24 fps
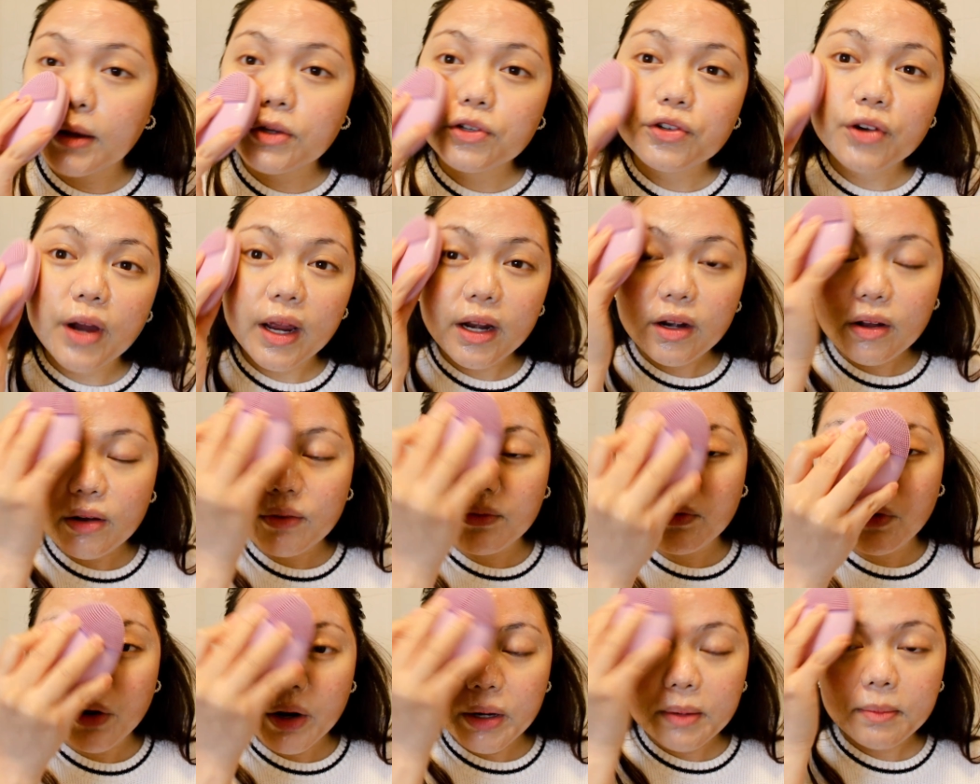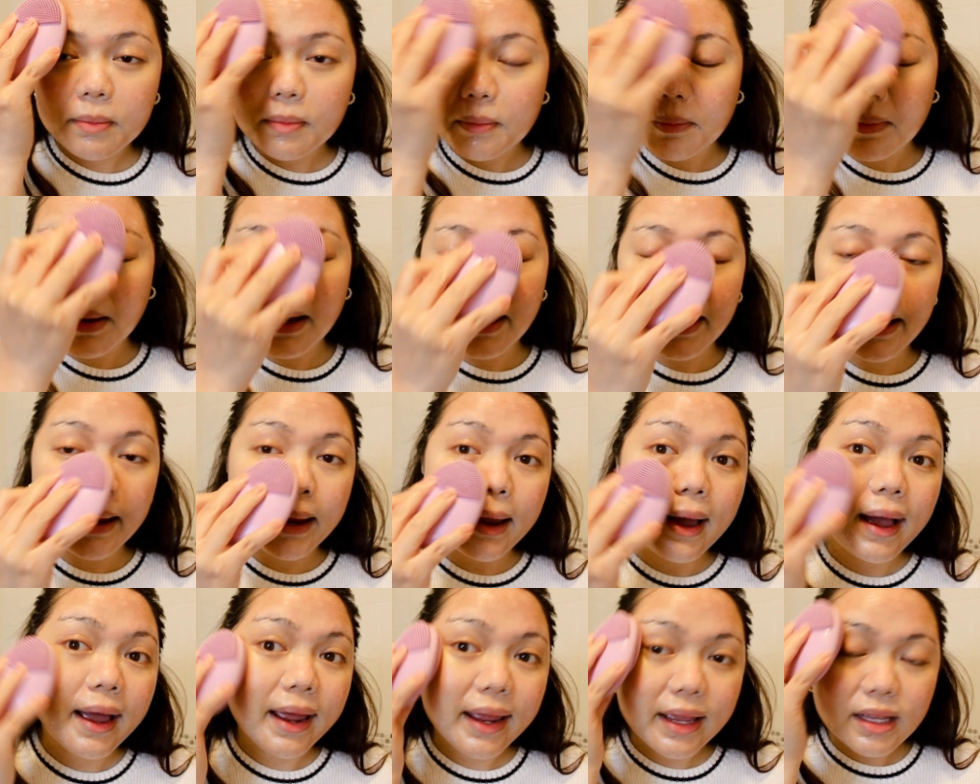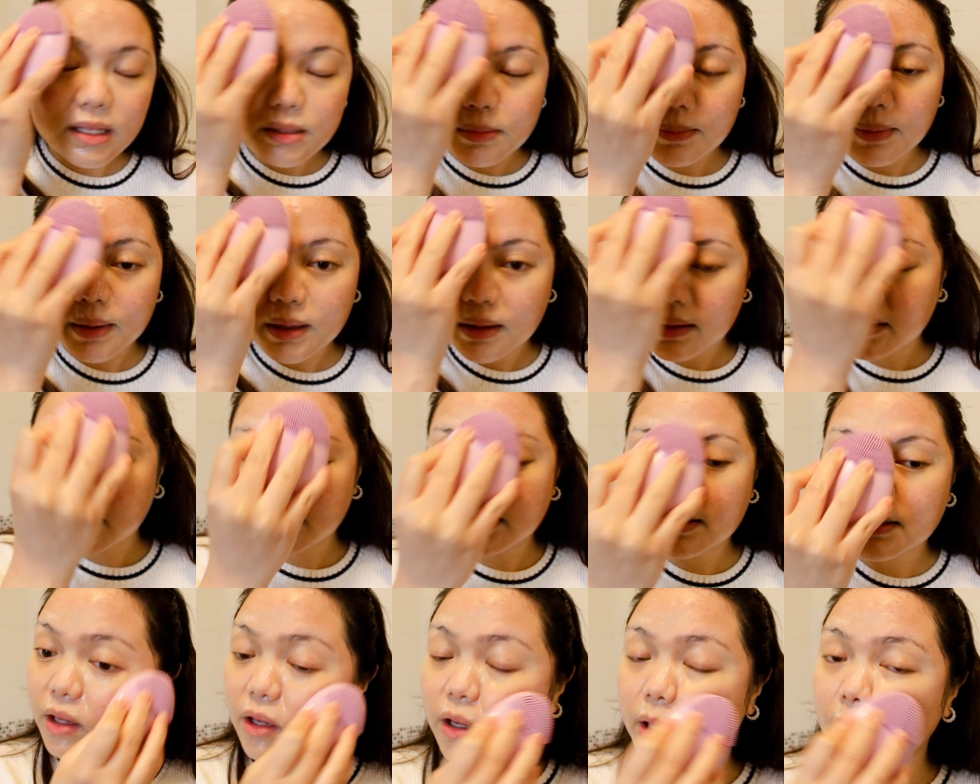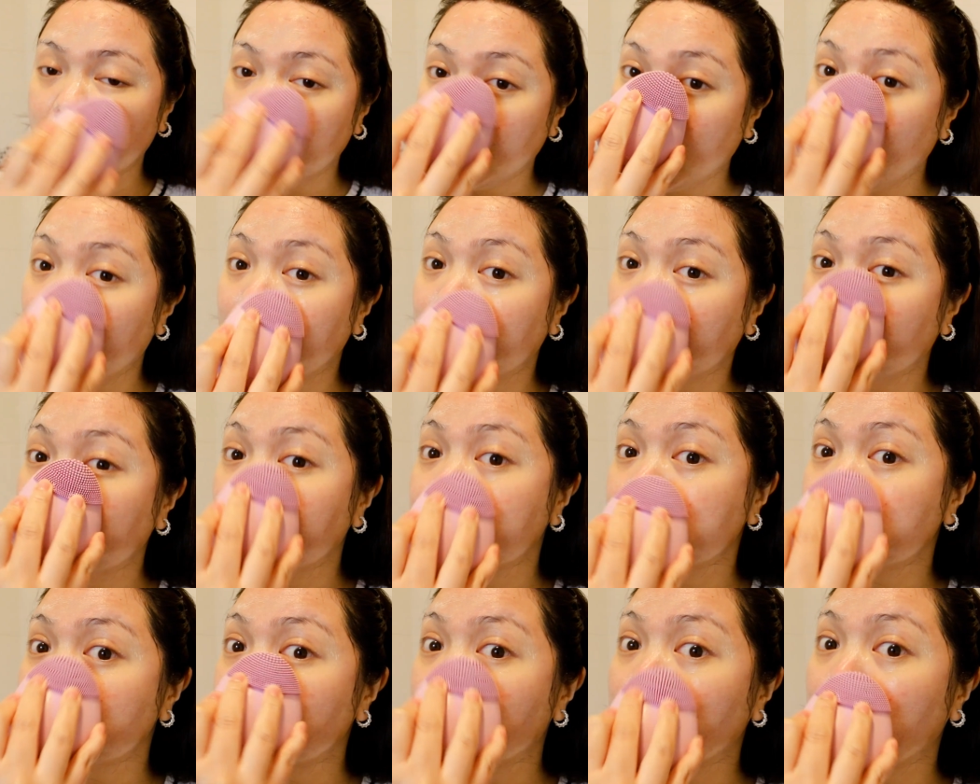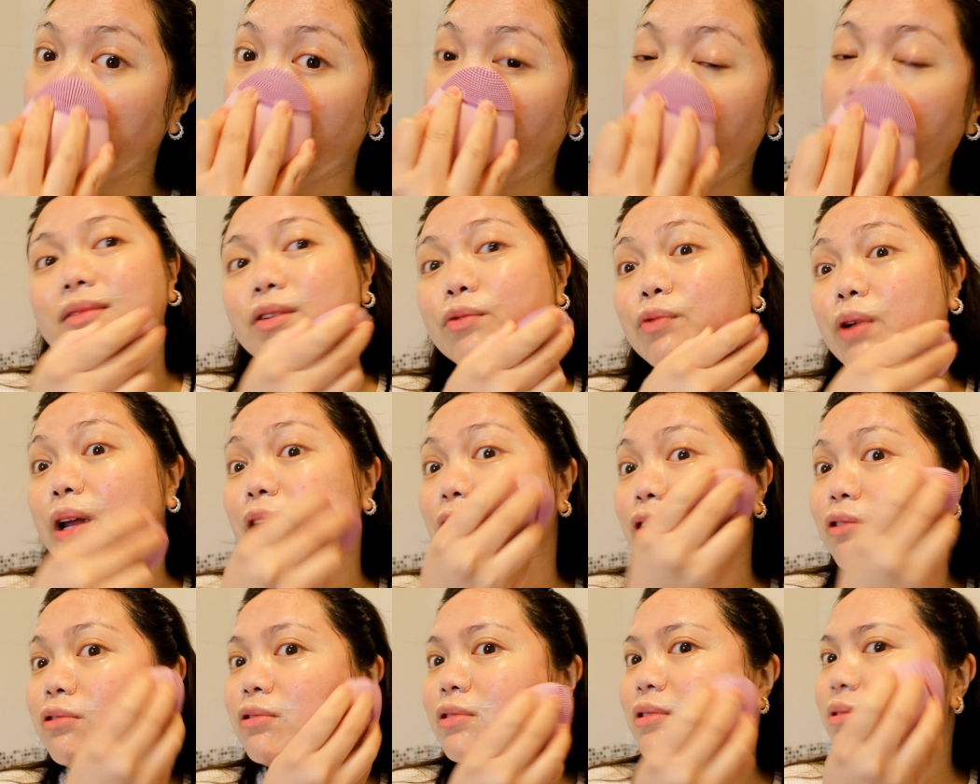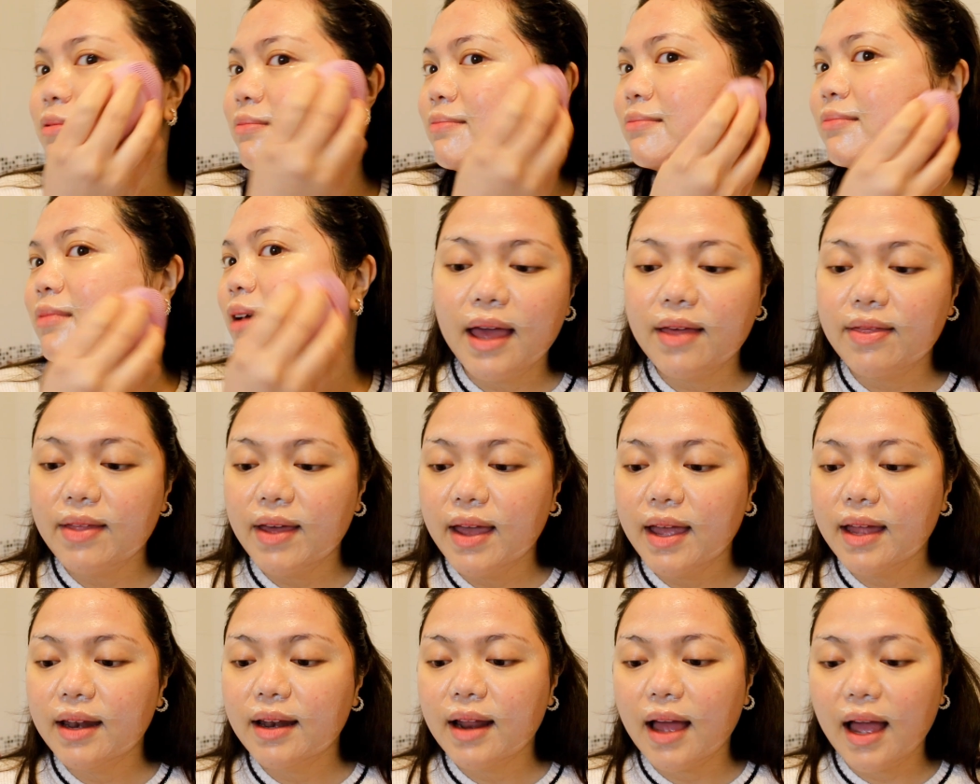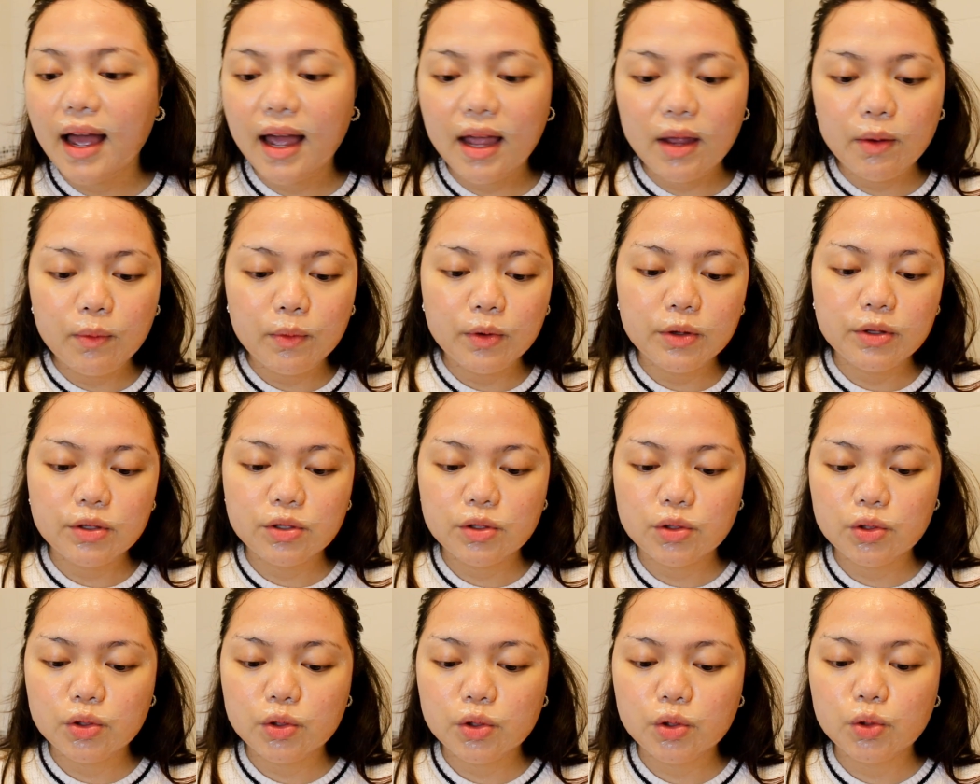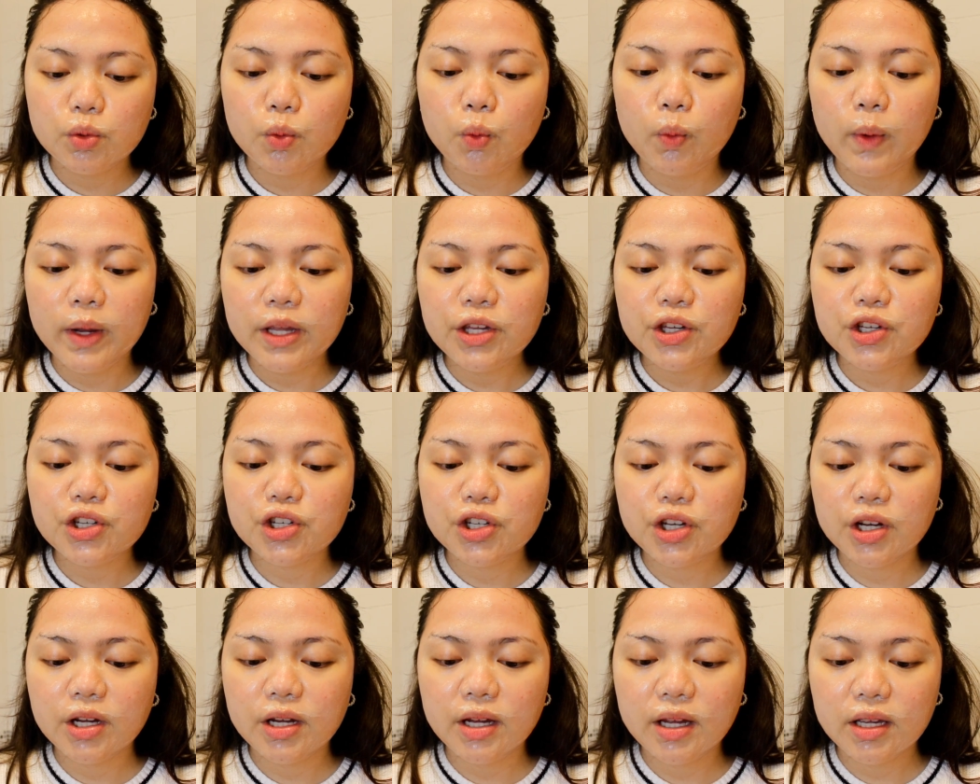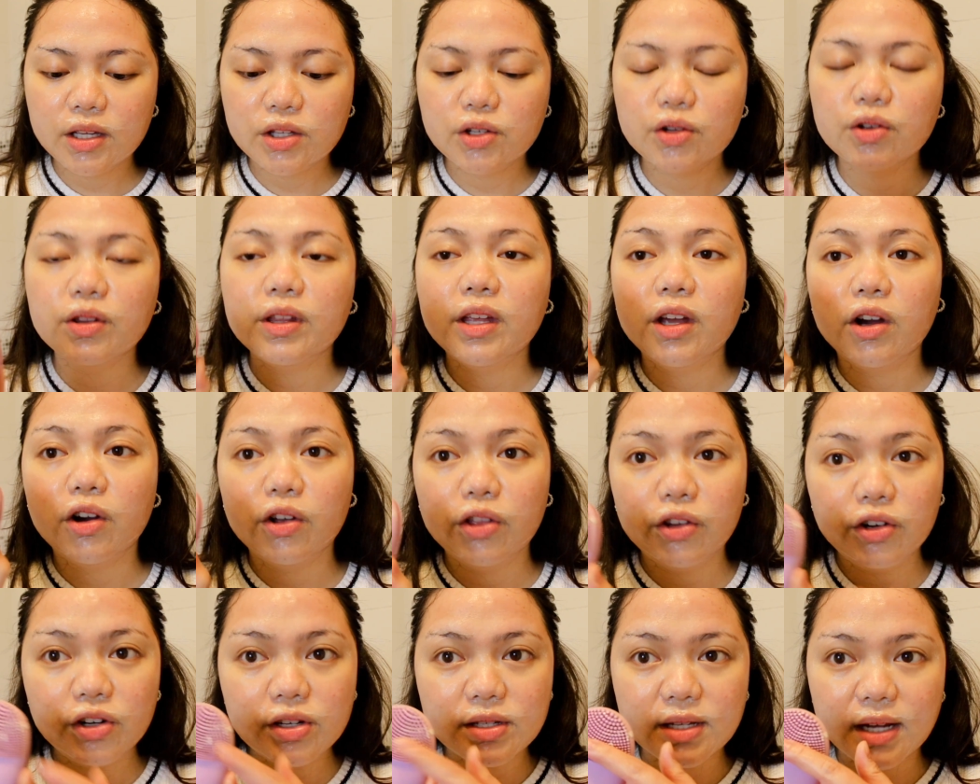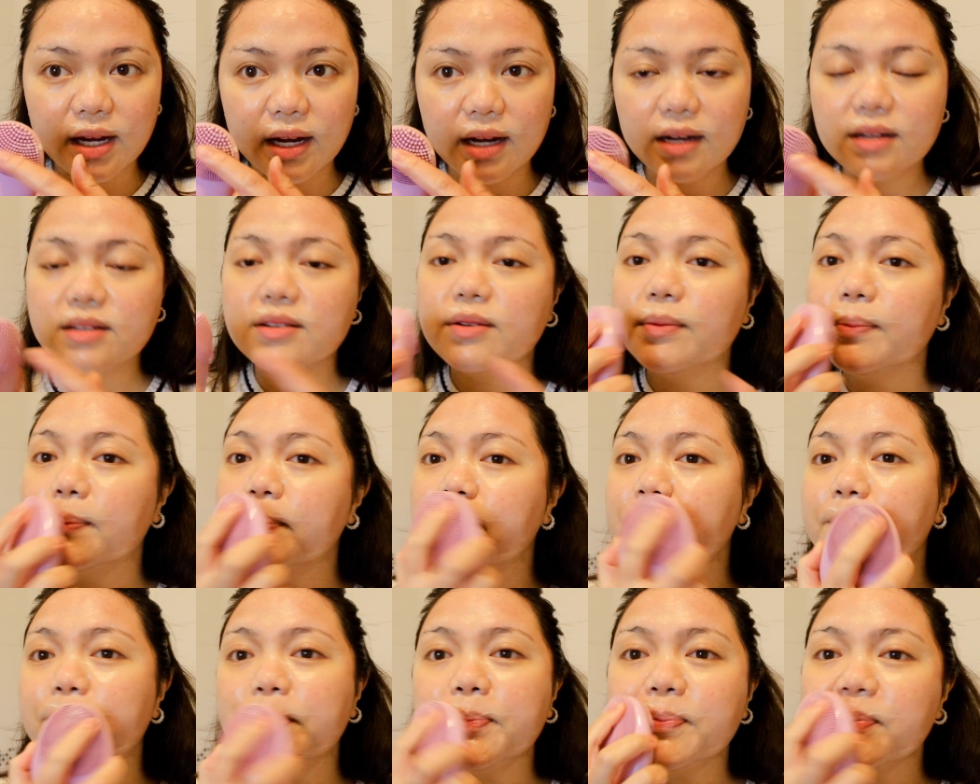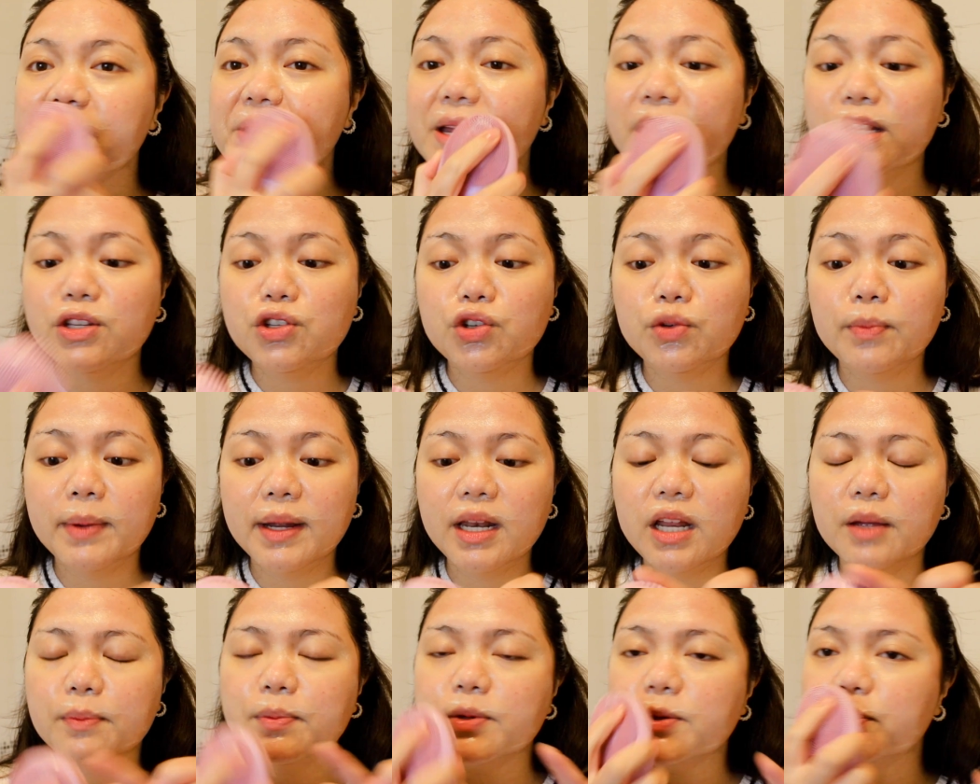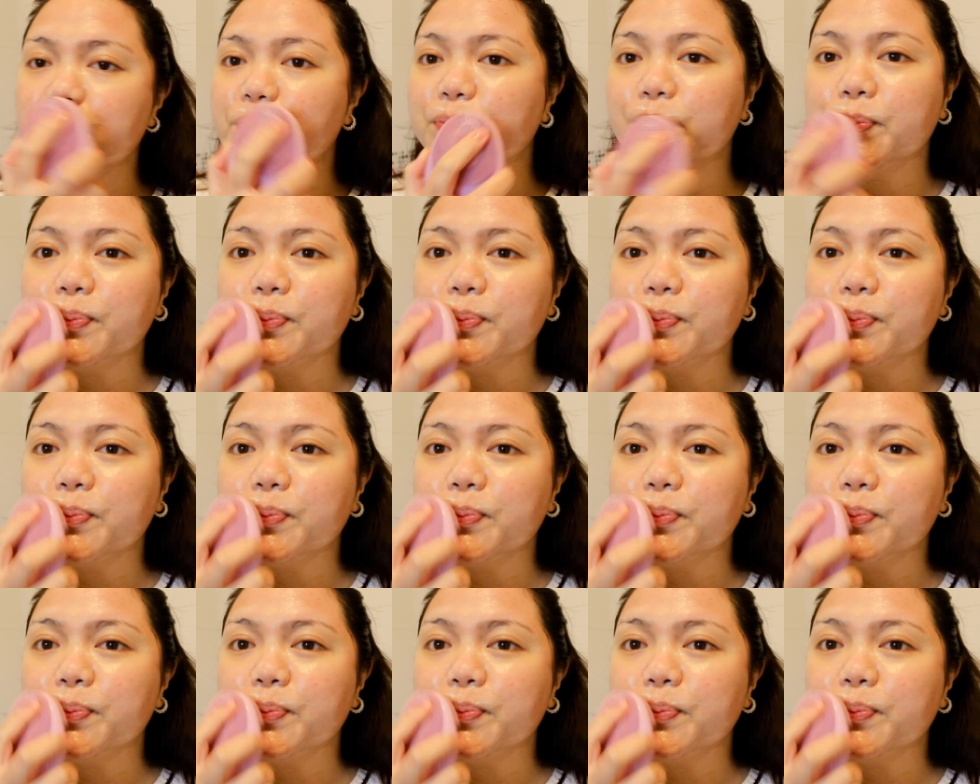I try to avoid my eyes because you could get premature wrinkles, and then I would switch to the other side and do my lips